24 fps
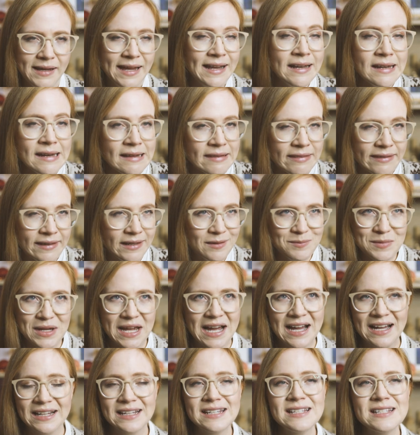anything
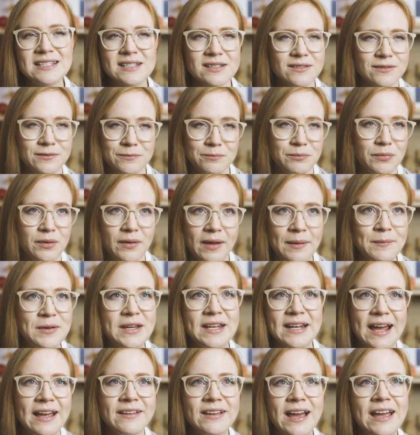behind, I
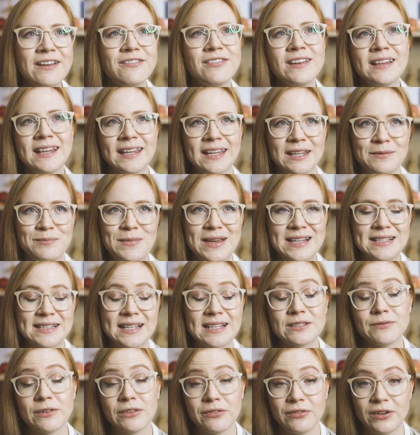mean, I feel like it makes
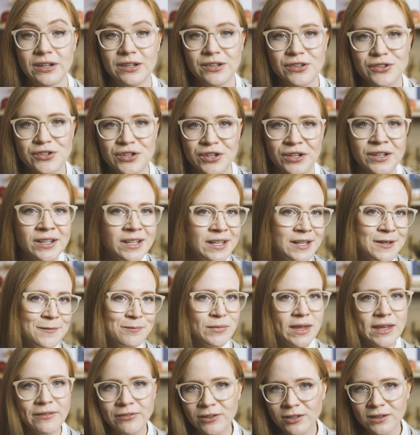sense with furniture.
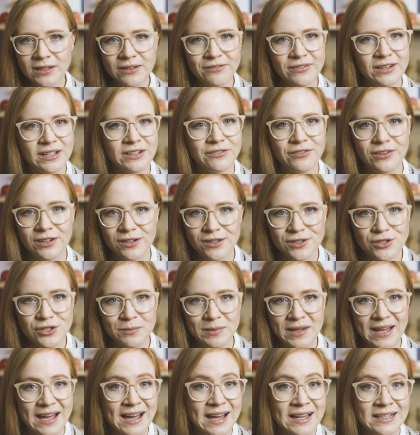If you leave any furniture
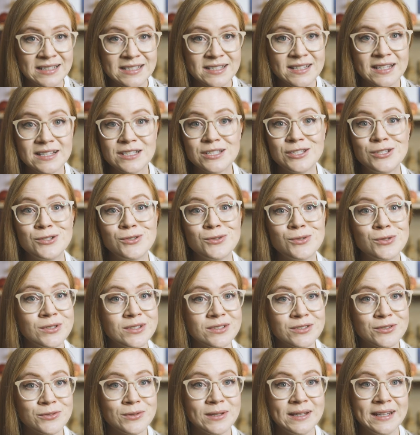behind that you
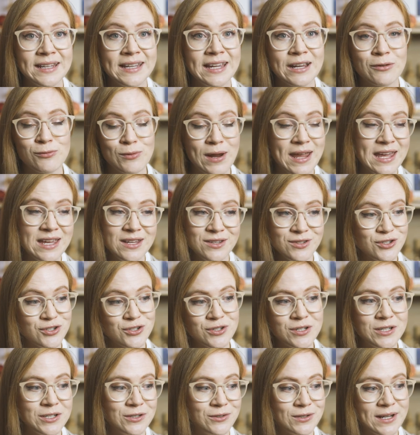couldn't really
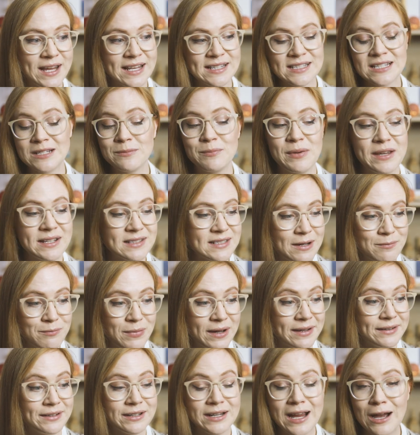arrange, you know, getting picked up by the